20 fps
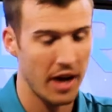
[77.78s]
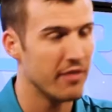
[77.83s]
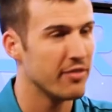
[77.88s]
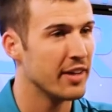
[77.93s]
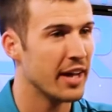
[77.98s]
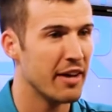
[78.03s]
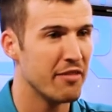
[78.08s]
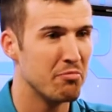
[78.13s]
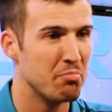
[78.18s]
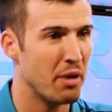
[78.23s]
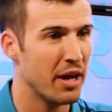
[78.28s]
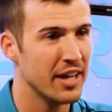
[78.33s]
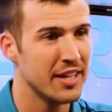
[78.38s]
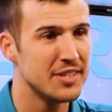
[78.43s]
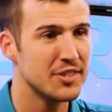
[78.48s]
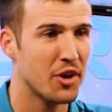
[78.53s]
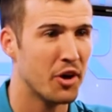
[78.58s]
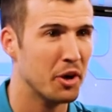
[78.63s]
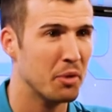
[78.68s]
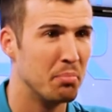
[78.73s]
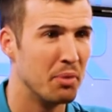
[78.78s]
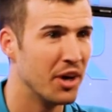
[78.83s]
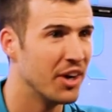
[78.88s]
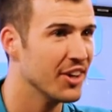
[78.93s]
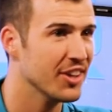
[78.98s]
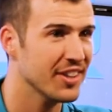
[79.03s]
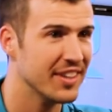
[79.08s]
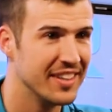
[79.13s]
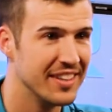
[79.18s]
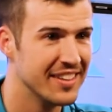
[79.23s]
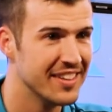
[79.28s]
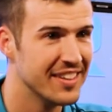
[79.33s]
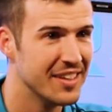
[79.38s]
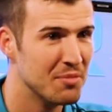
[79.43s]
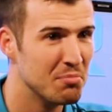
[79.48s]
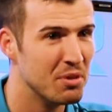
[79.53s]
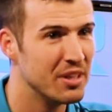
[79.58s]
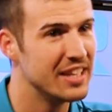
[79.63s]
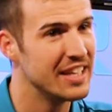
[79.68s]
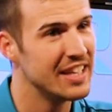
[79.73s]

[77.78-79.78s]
have to have pants on, apparently. But